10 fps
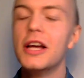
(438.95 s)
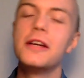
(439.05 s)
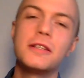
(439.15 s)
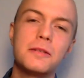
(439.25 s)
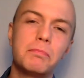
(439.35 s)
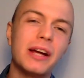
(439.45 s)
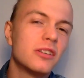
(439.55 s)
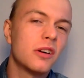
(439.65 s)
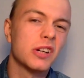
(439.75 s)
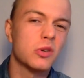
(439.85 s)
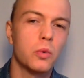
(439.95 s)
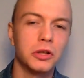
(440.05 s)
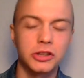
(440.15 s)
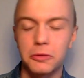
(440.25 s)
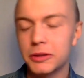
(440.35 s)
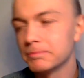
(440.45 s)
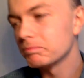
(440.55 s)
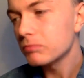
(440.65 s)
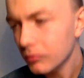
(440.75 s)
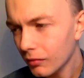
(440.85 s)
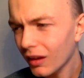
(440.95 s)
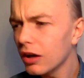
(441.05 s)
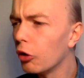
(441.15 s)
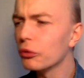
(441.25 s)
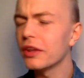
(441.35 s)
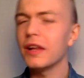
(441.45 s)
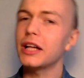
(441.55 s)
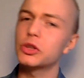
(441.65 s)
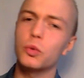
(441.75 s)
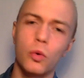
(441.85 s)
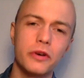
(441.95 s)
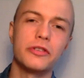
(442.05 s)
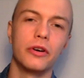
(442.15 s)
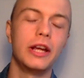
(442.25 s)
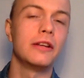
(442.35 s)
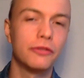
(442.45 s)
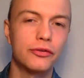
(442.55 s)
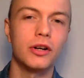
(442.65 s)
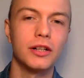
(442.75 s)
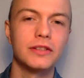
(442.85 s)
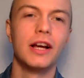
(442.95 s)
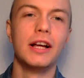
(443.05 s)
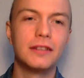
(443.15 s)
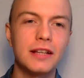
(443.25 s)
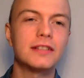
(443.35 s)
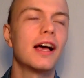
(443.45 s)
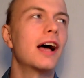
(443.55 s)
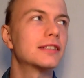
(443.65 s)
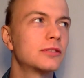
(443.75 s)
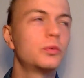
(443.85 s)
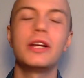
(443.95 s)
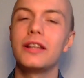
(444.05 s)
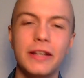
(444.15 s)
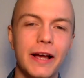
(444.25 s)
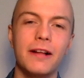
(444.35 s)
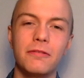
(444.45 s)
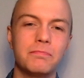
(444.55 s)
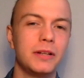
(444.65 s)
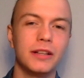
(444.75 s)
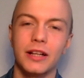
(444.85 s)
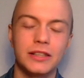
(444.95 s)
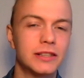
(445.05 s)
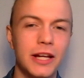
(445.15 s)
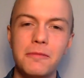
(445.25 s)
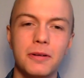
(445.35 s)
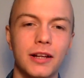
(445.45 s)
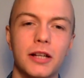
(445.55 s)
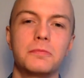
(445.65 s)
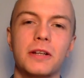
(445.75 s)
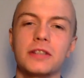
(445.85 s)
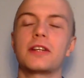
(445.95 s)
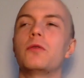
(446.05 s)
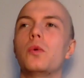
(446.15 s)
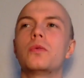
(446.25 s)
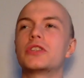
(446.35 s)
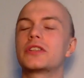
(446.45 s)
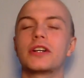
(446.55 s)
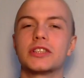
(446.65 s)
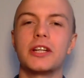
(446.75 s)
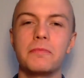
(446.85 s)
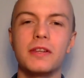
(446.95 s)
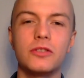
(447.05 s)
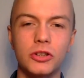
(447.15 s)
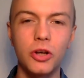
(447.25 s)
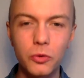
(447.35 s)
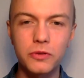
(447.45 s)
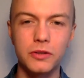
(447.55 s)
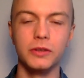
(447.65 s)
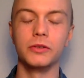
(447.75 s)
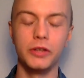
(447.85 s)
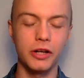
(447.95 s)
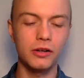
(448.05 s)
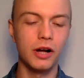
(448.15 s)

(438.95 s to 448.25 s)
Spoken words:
It's better of a quarter, but over the last quarter in France, this has really helped me like stabilize because I've always got something to go to, you know?